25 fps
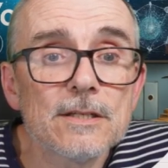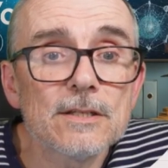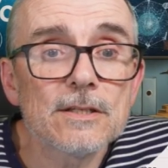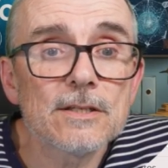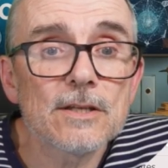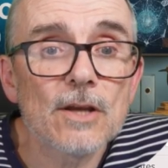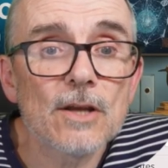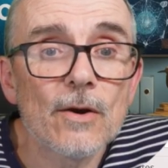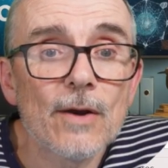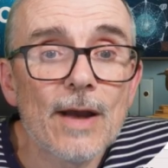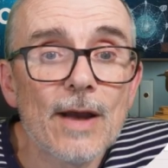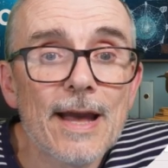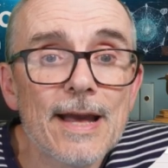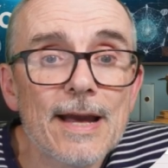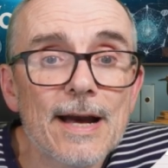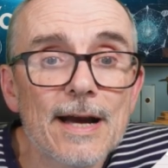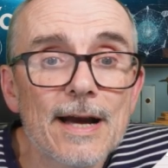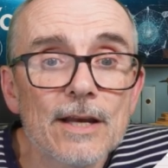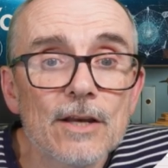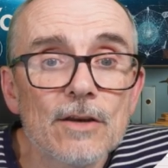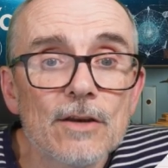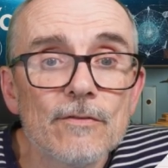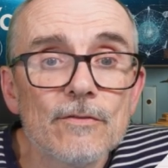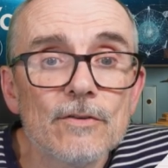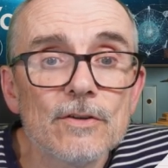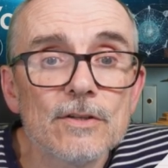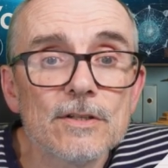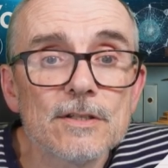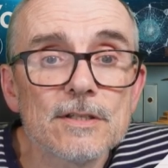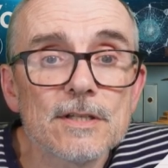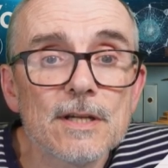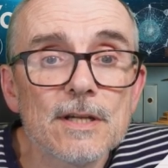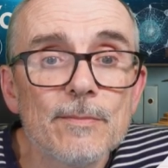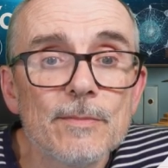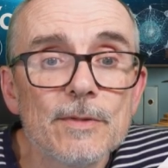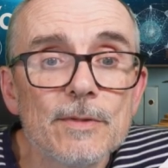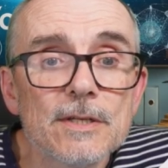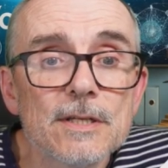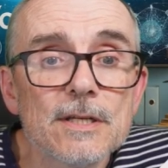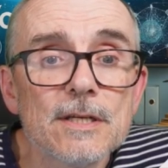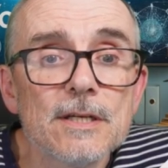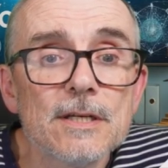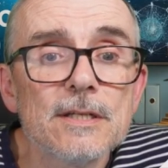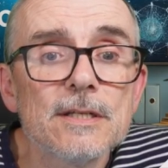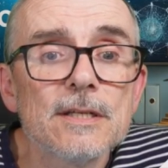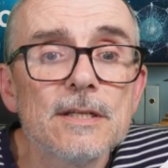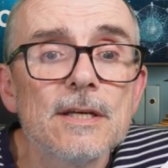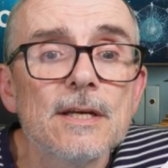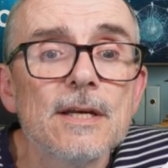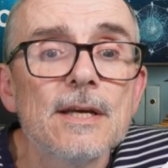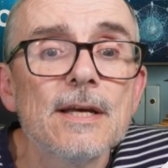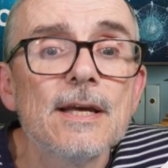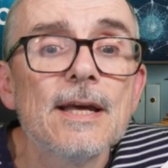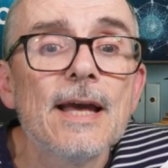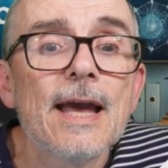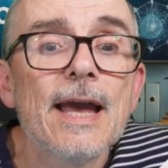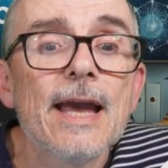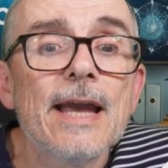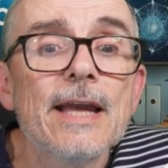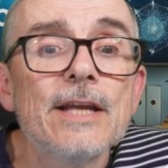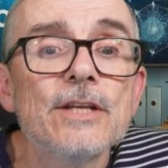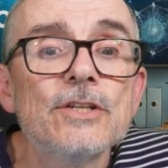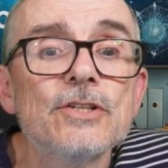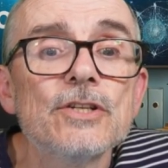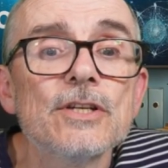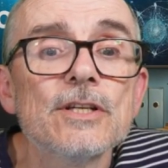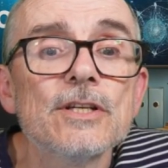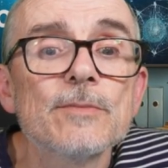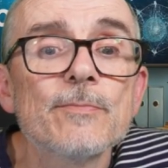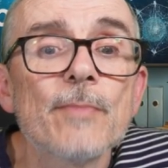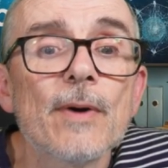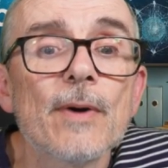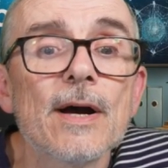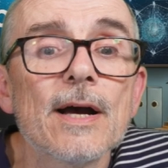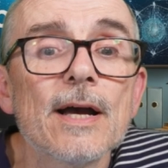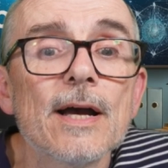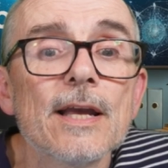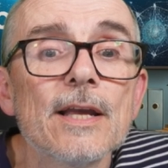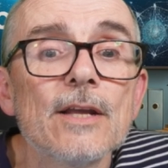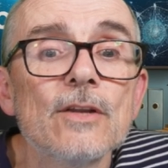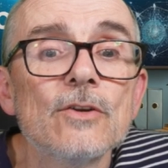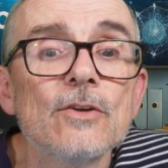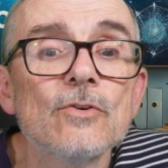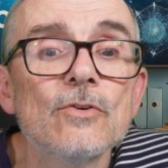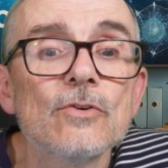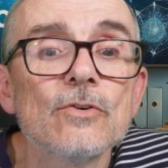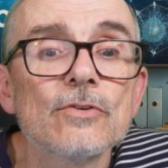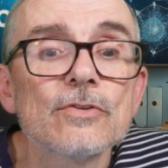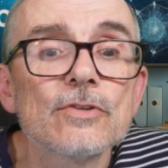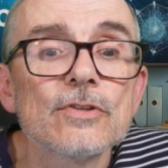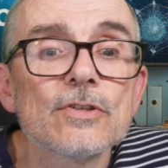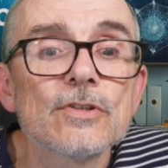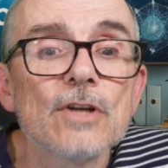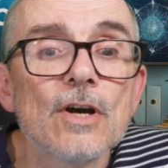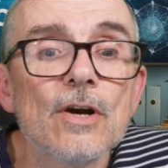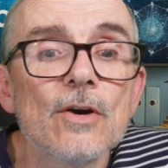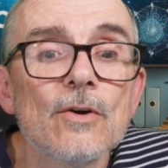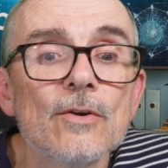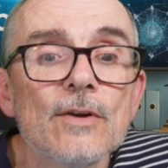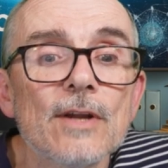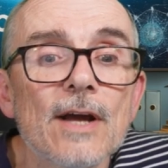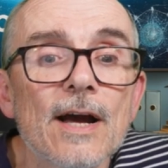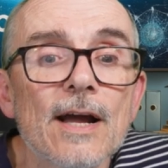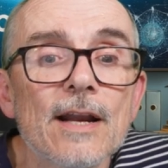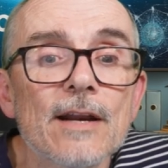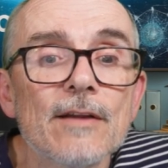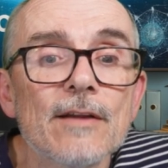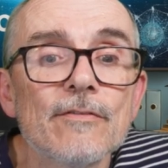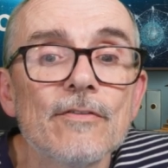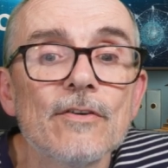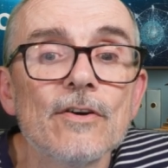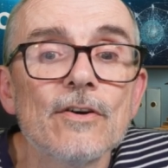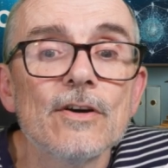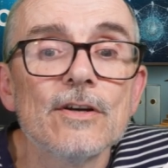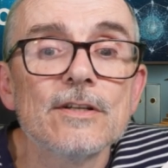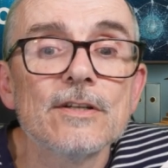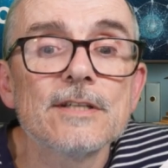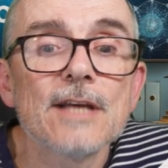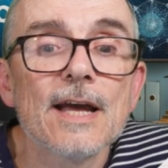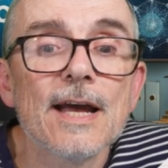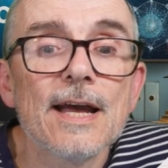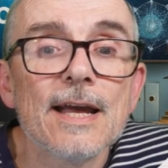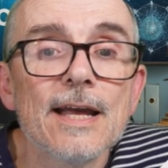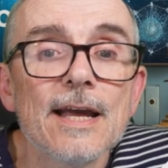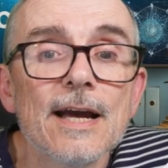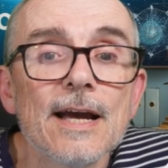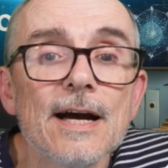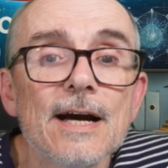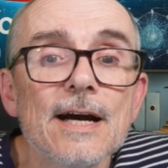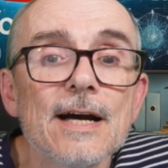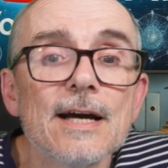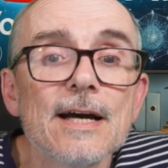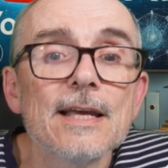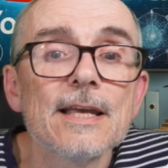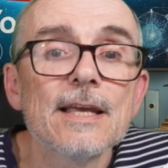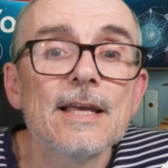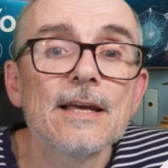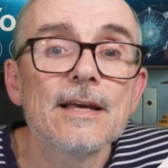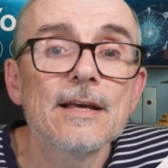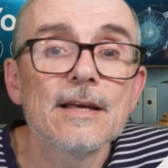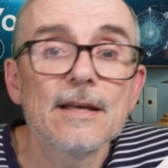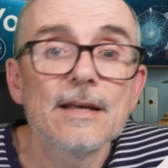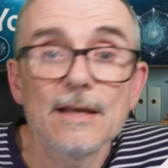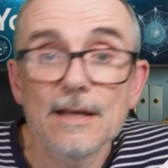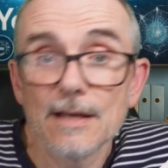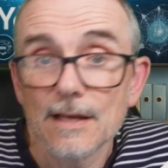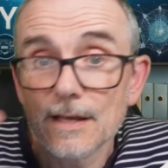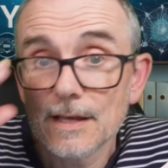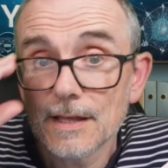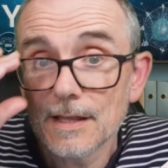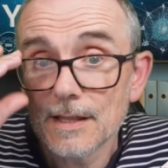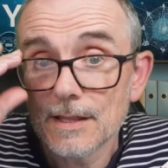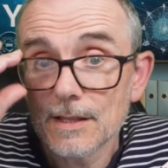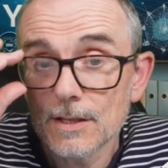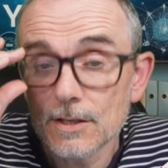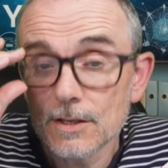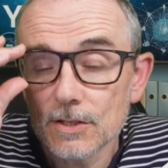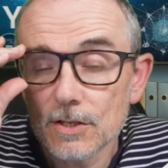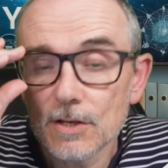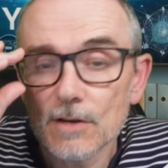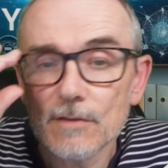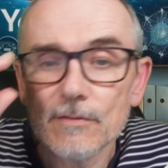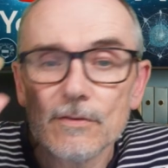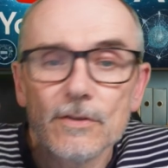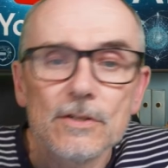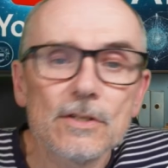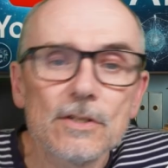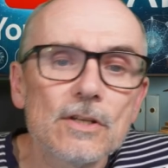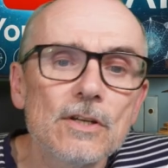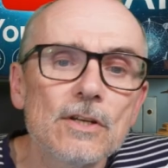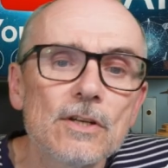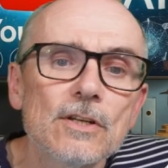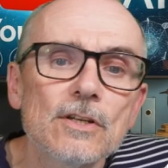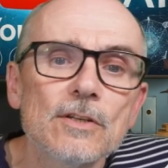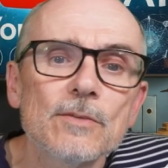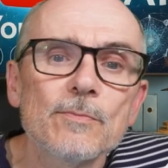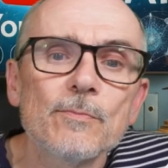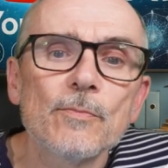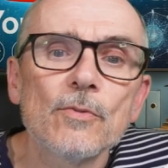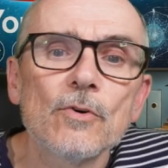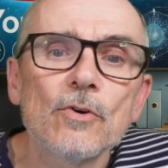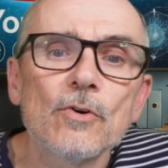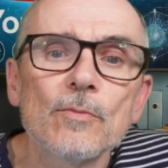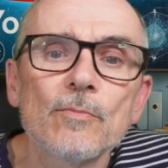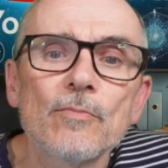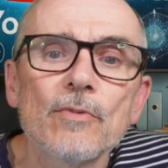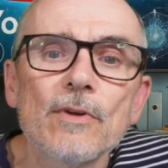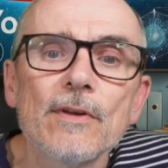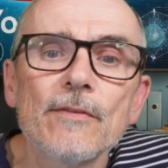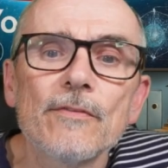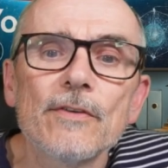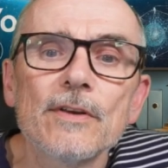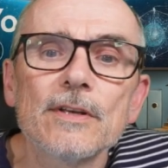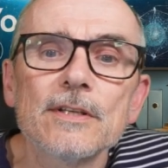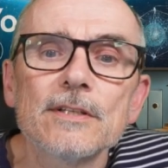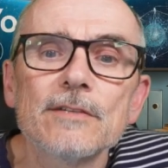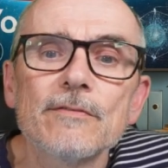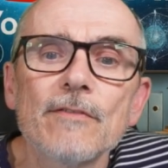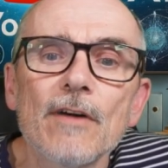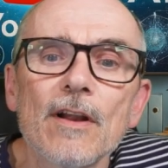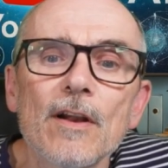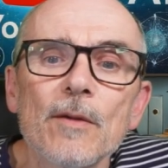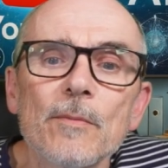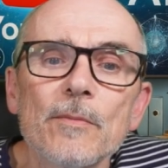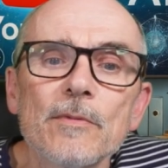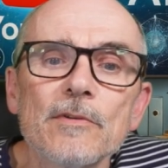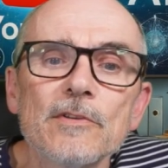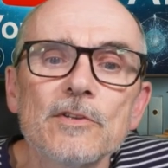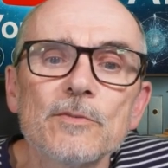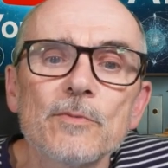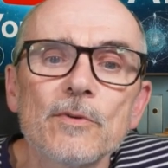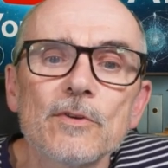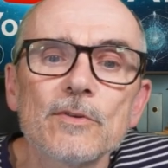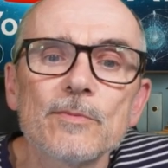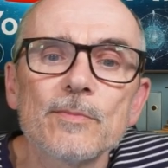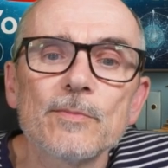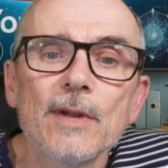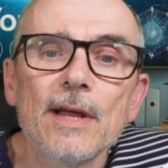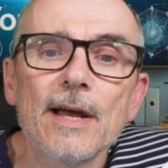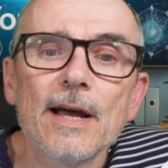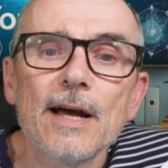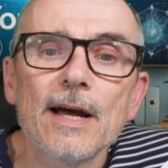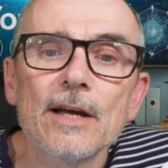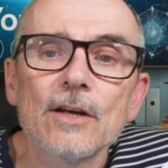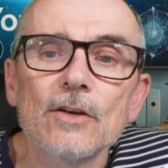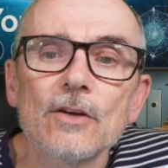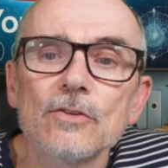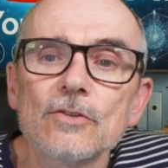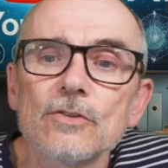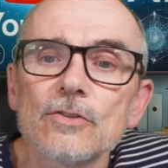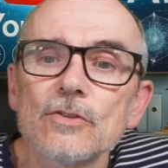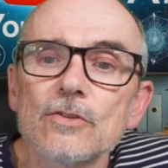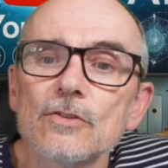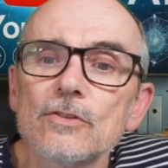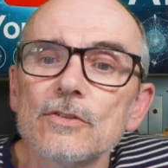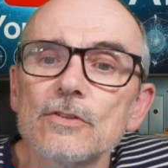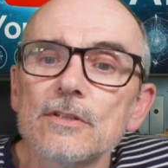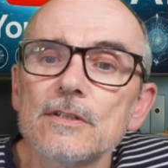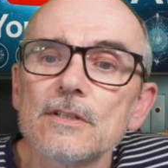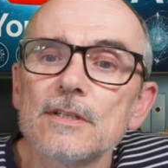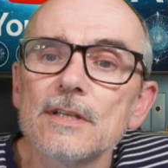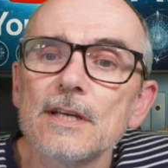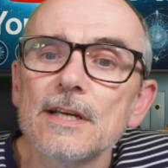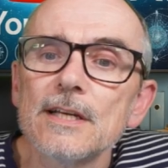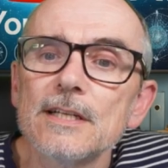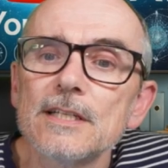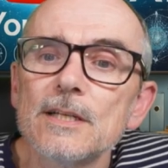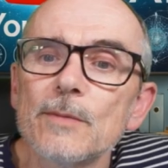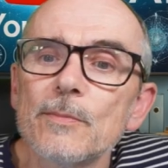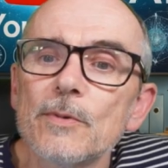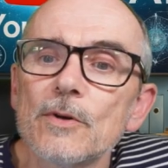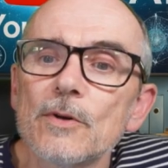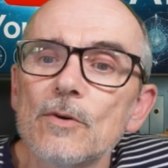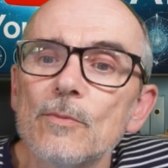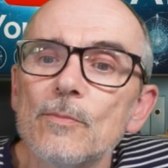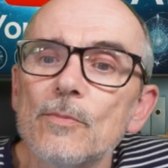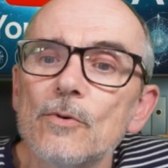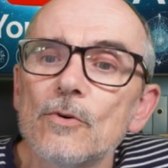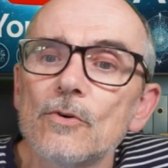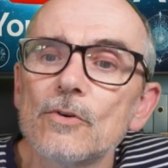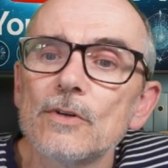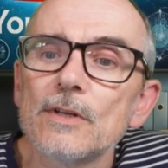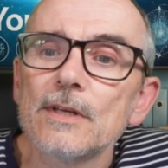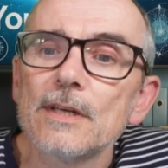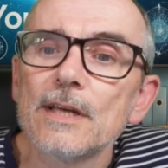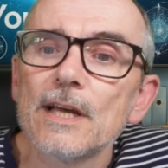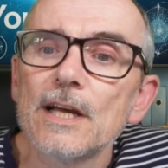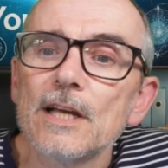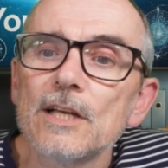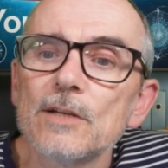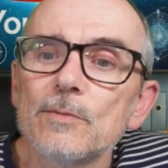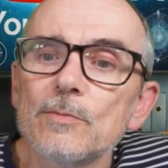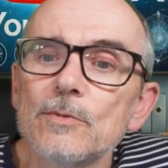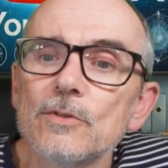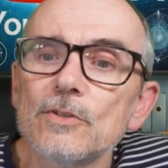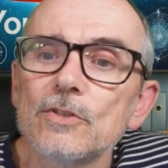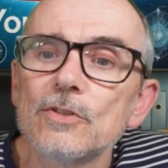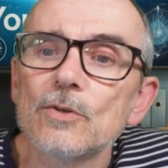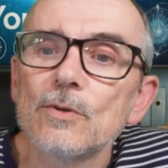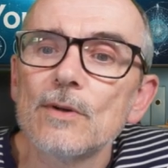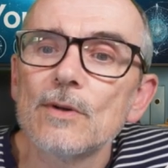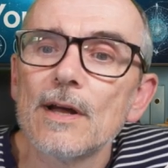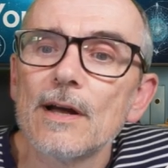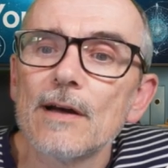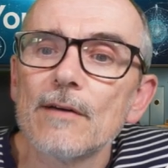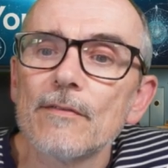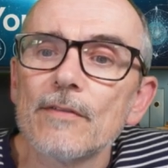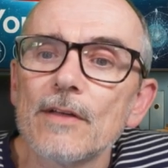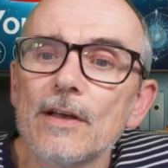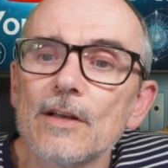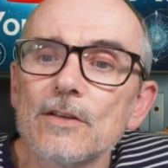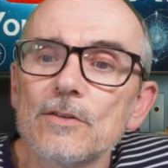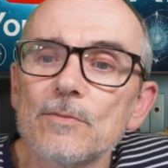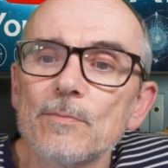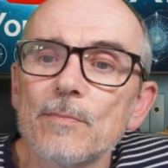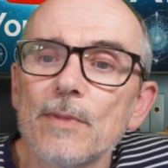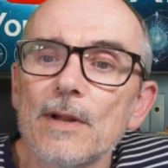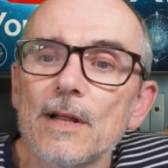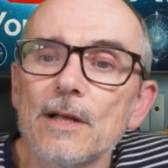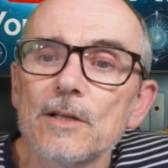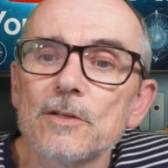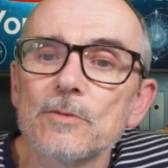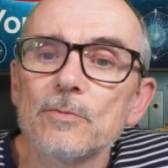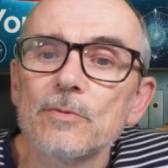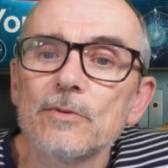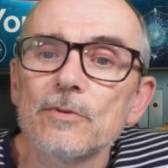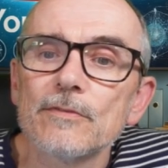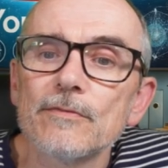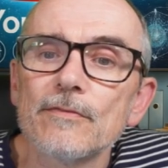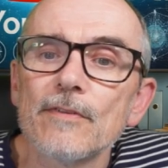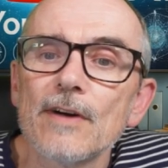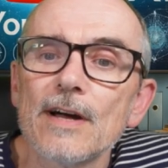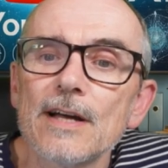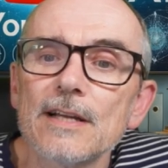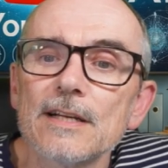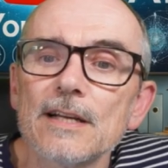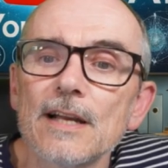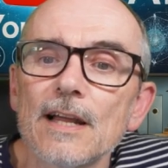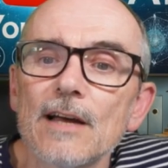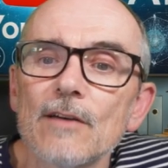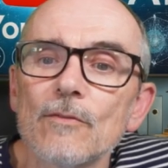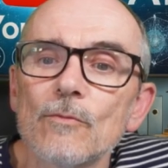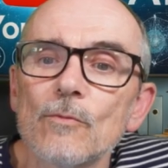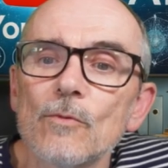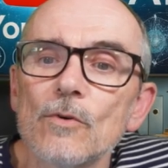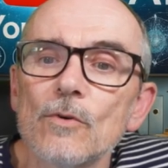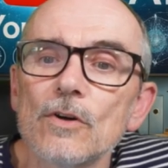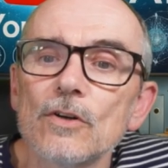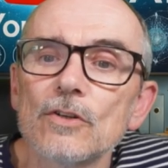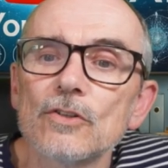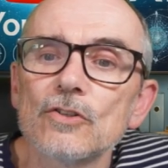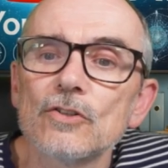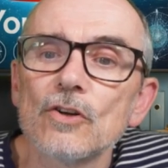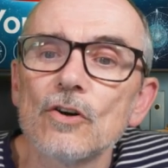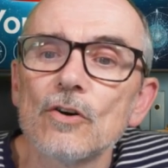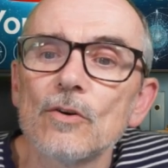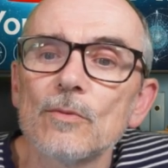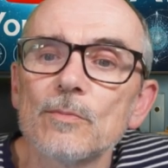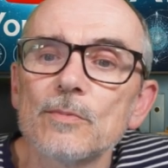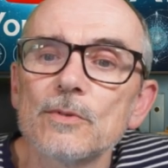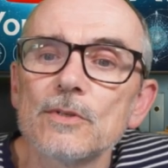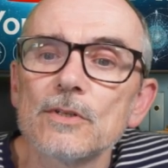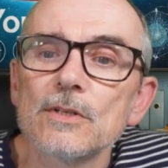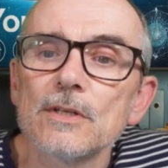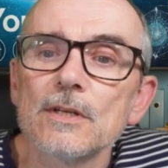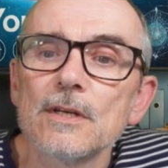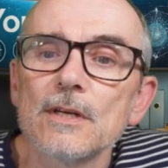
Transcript: So AI Governance Limited, Aegis by Northstone, and Avert AI. The services, board briefings, development, responsible AI consultancy, typical board engagement, £2,500 plus VAT, live workshops,